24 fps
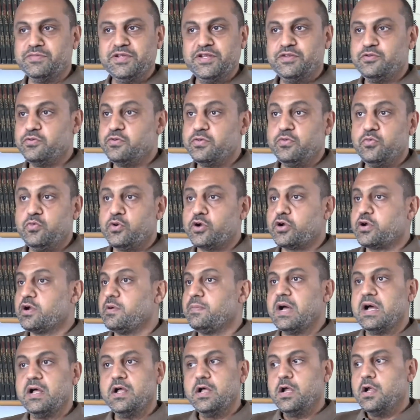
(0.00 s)
I mean, doing work
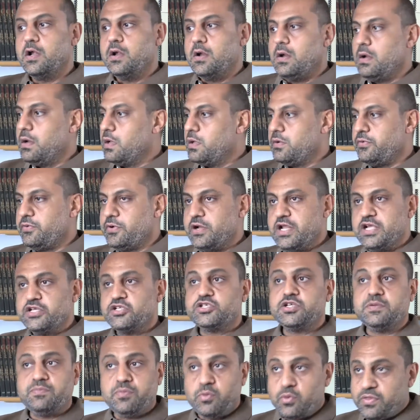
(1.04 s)
about
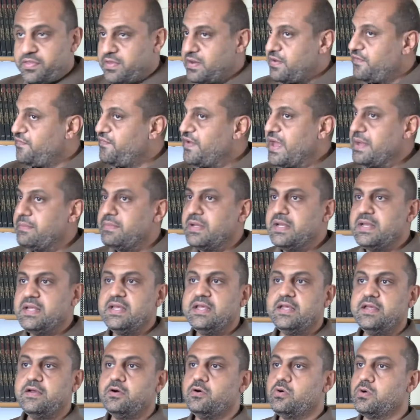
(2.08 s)
relationship within a
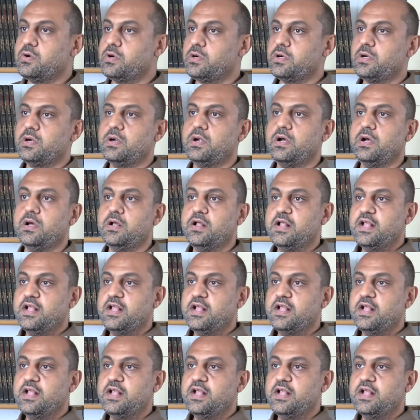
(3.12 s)
family, or